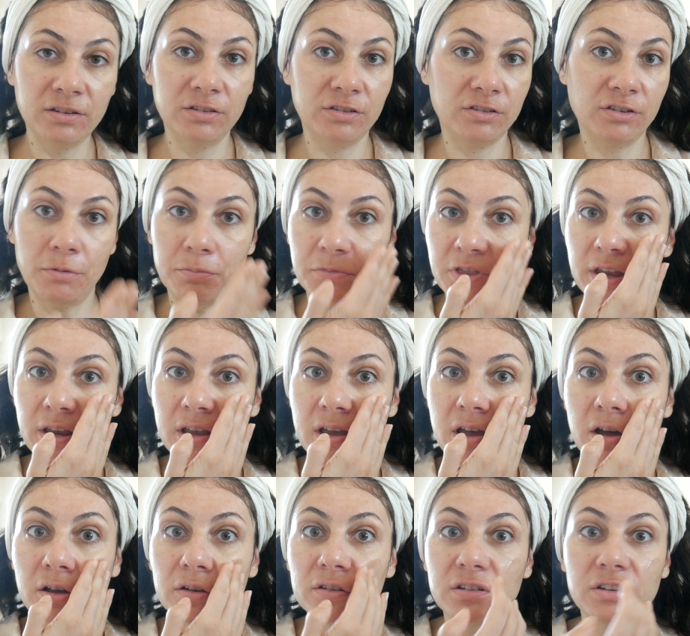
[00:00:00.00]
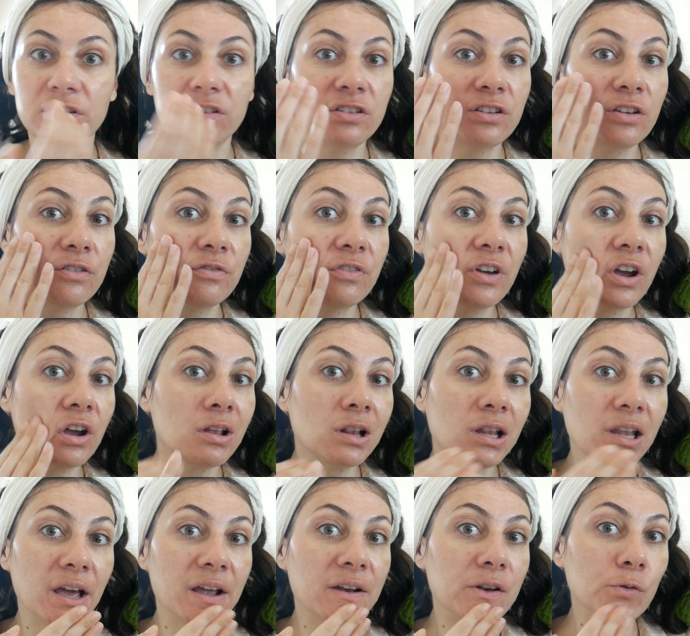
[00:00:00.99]
something else. This is a very
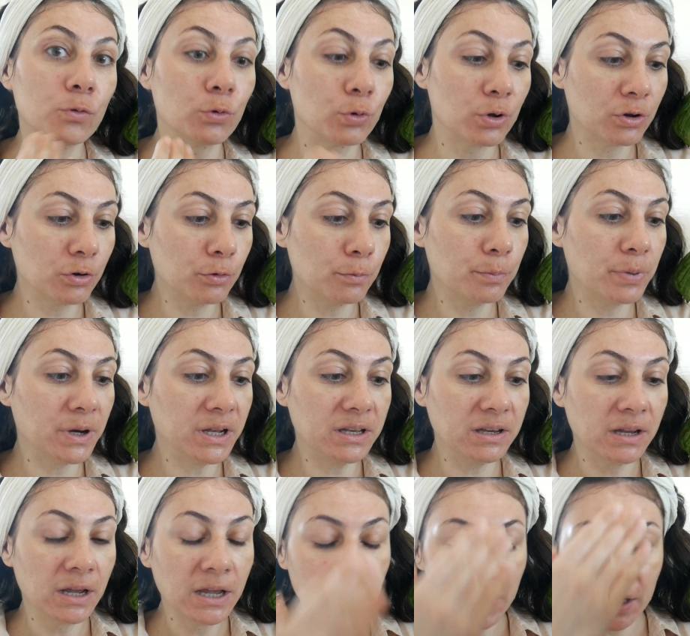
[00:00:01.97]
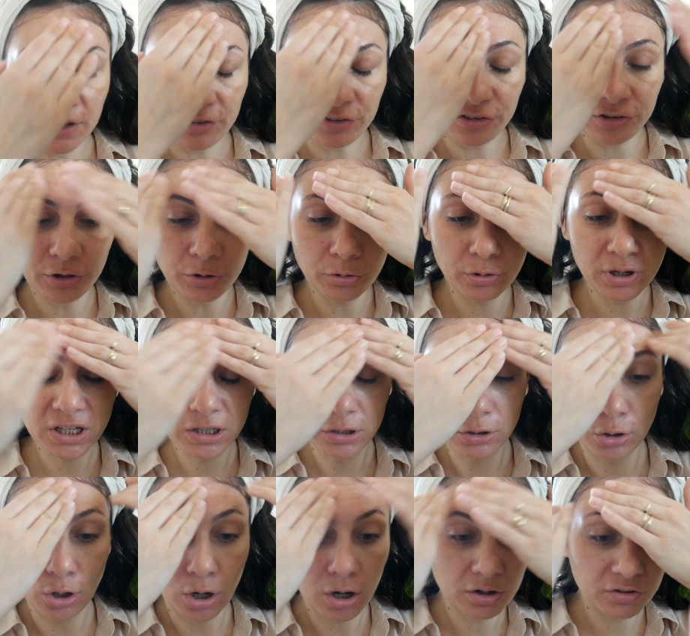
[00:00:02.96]
light oil, but still it
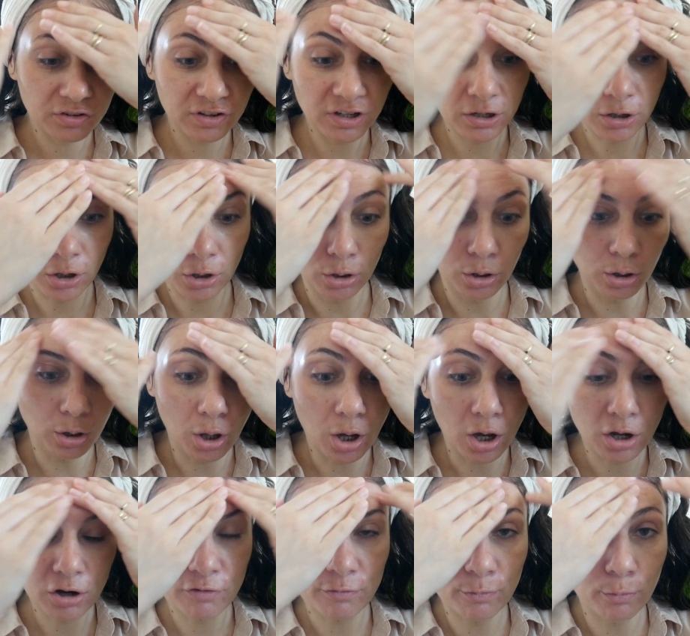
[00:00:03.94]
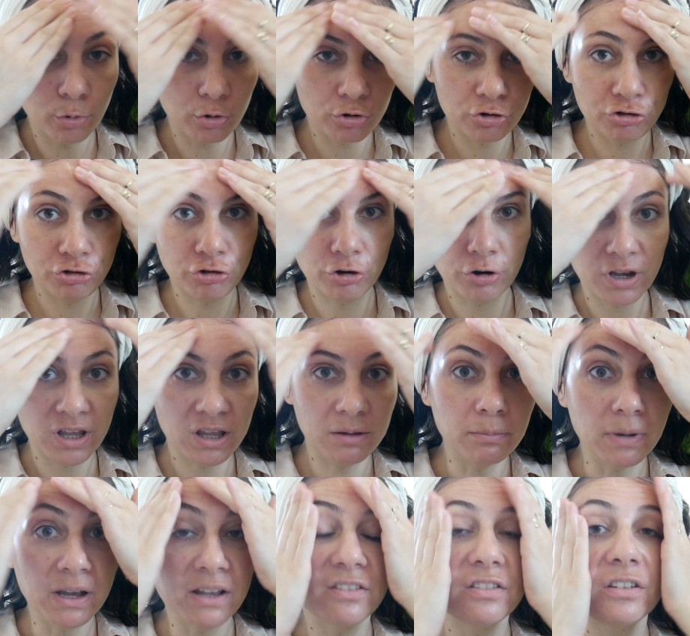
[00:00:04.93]
locks in a lot of moisture in
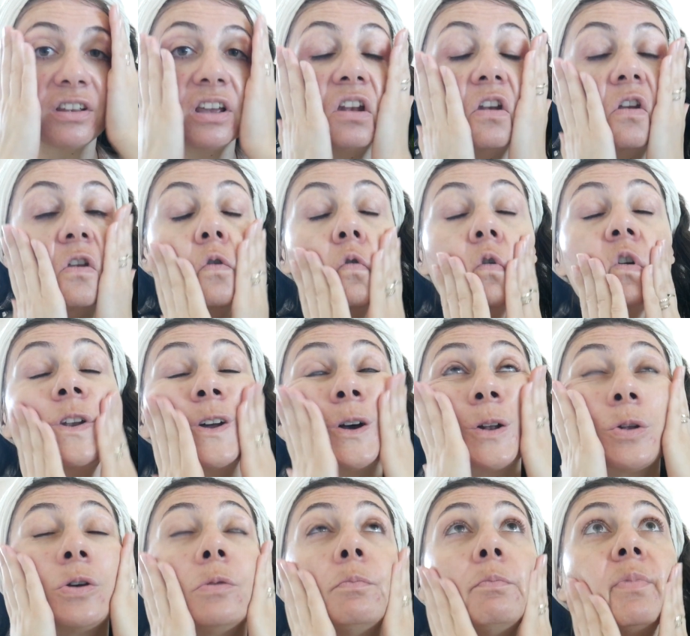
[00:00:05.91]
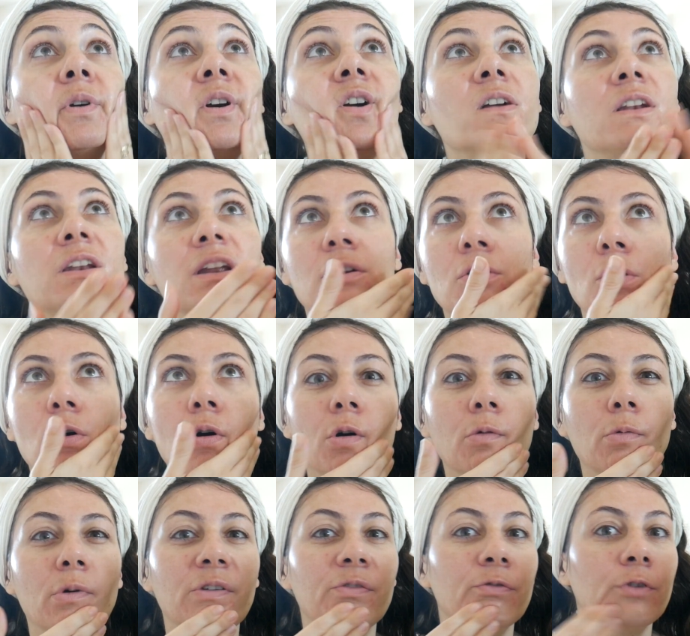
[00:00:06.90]
my skin. You cannot compare it at all
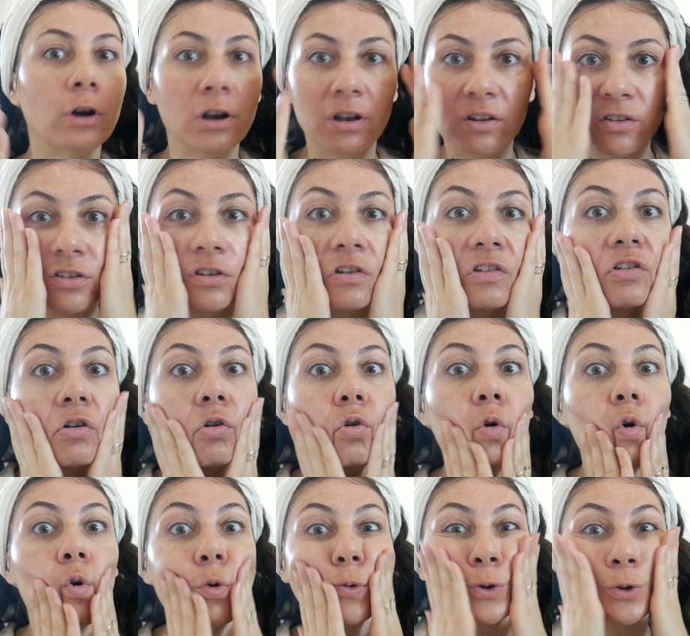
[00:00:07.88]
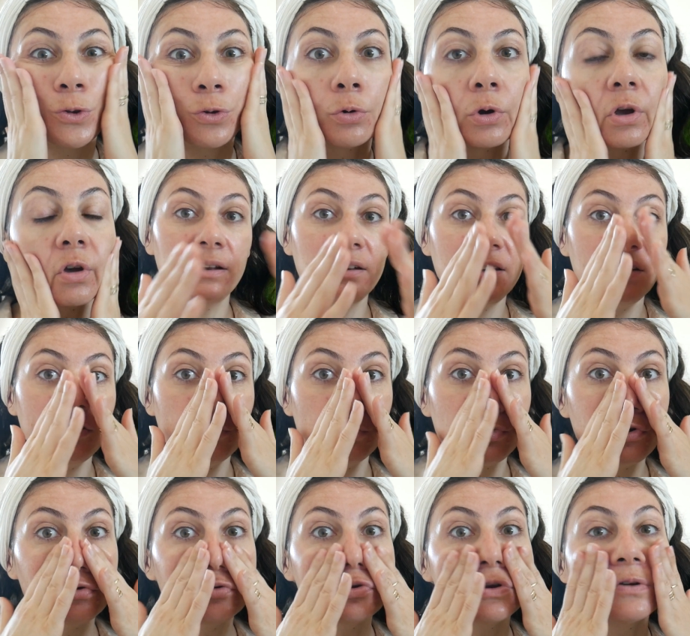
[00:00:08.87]
with, for instance, a coconut oil. This
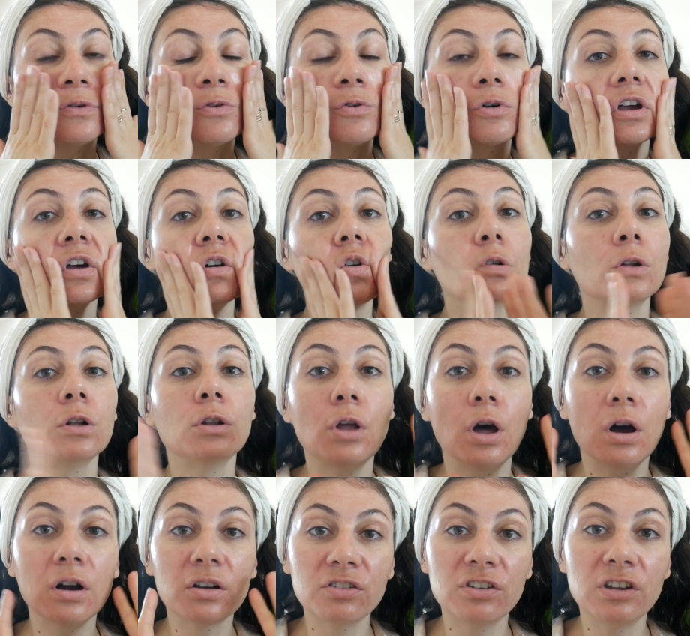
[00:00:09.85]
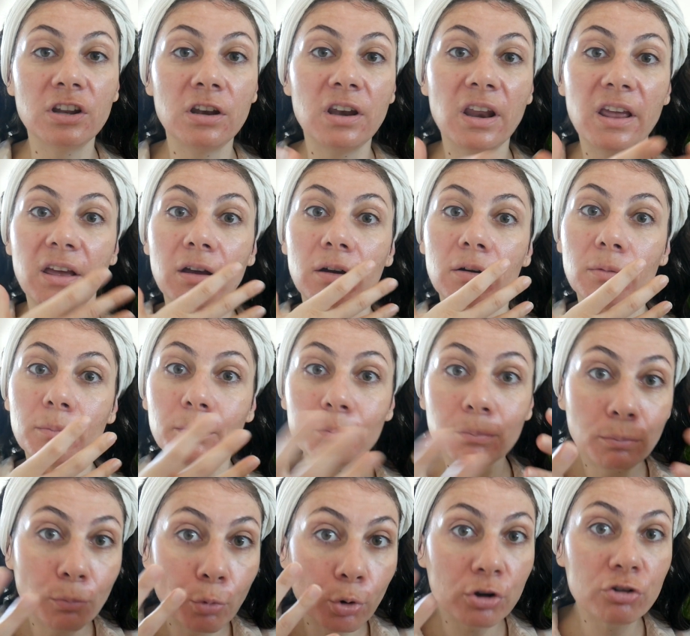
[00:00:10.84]
beauty oil locks in
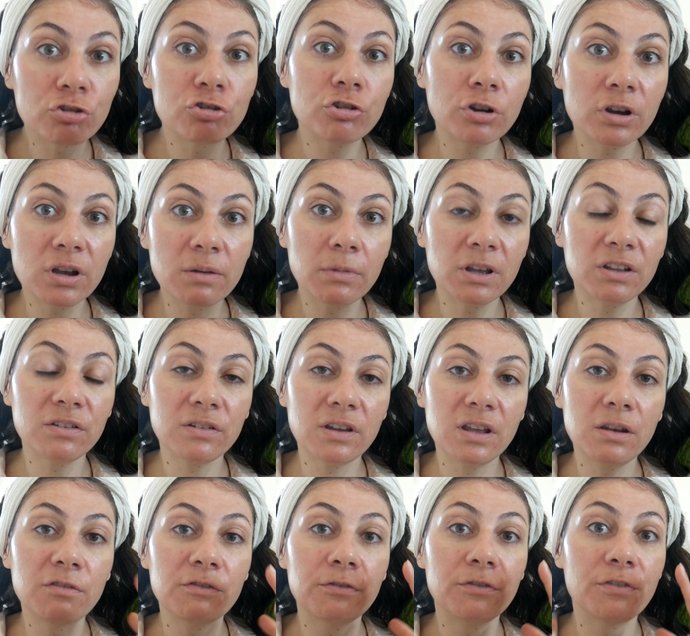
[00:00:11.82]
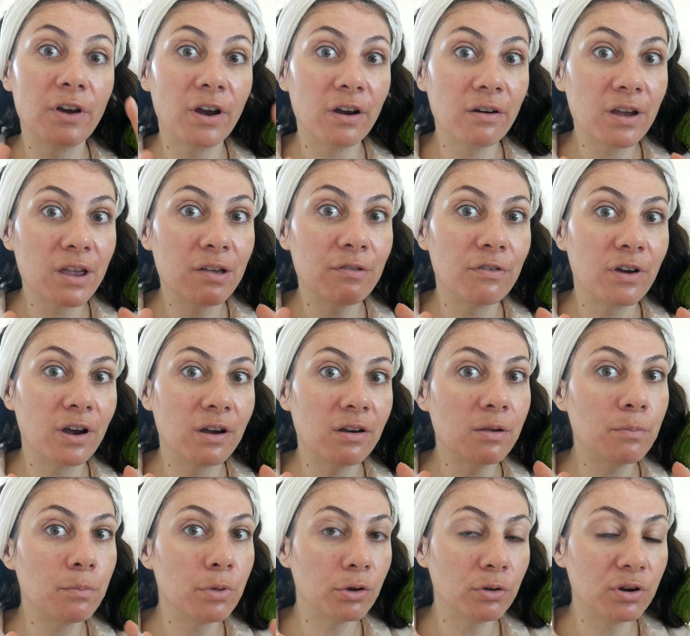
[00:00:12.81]
moisture in my skin
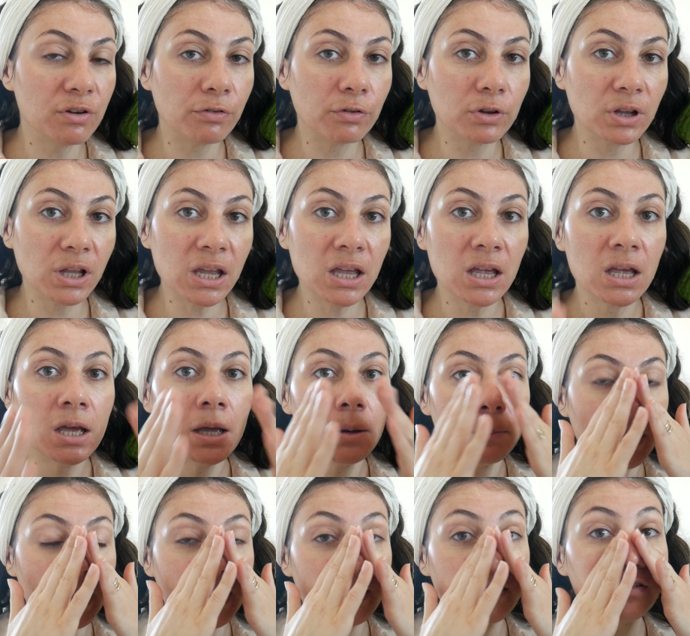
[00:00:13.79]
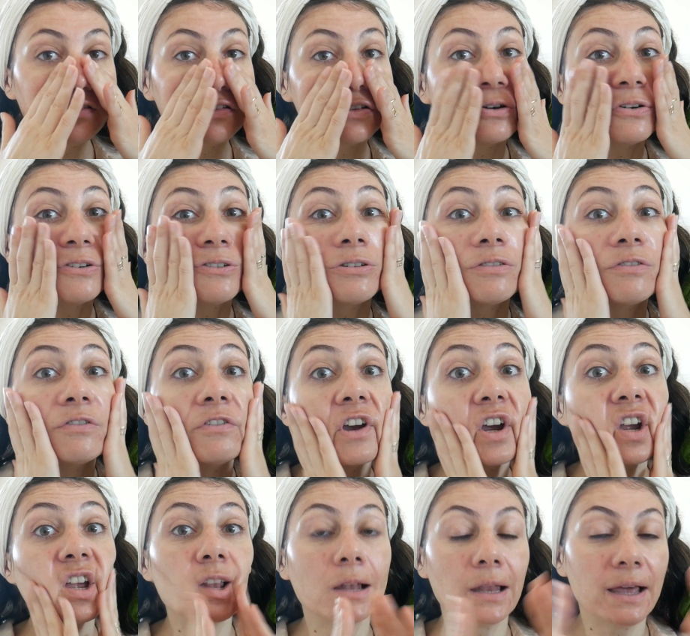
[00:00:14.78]
very beautifully, but it's still
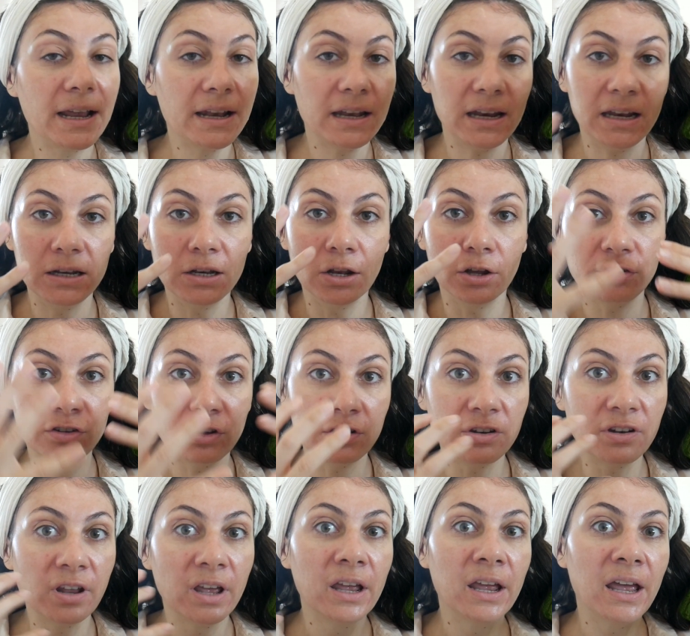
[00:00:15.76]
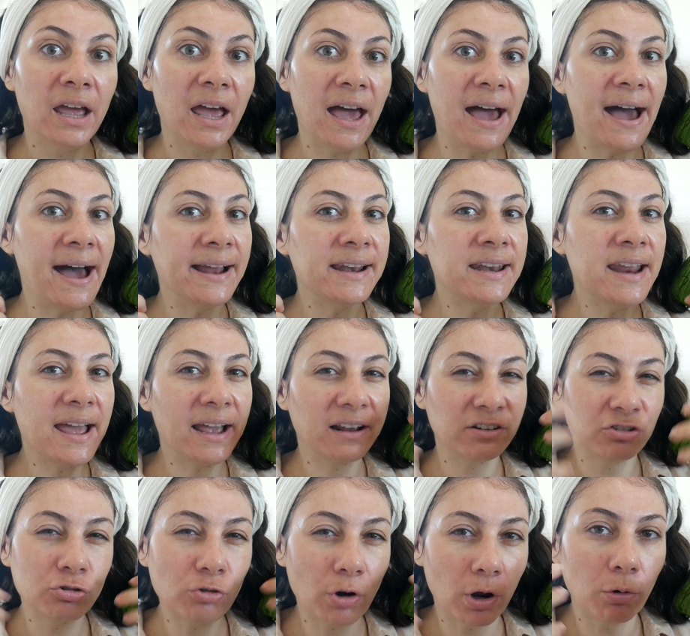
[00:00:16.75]
very light and doesn't add
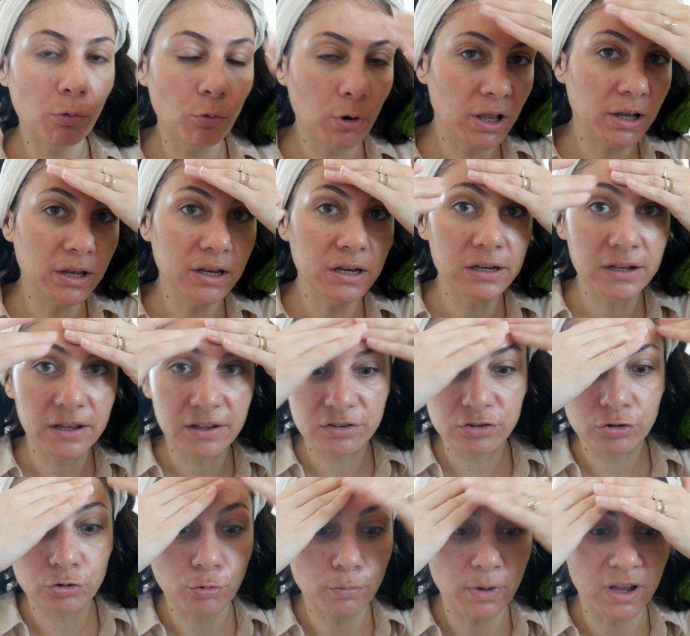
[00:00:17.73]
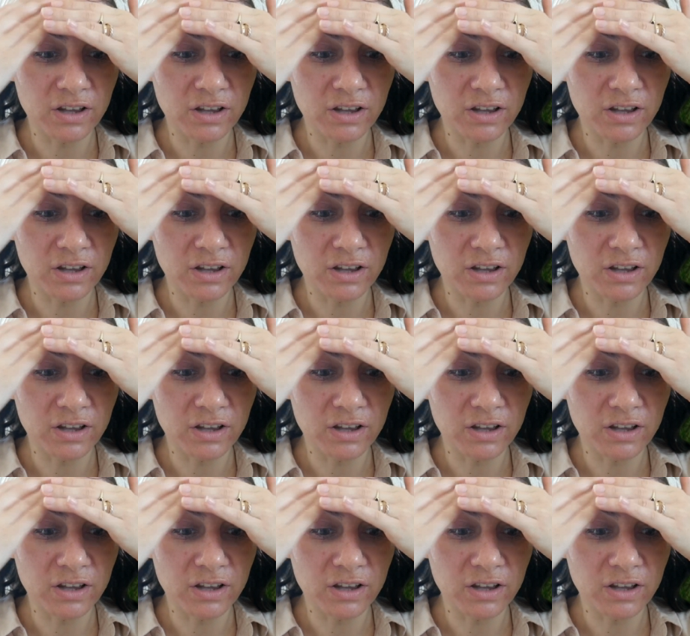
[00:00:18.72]
extra oiliness to my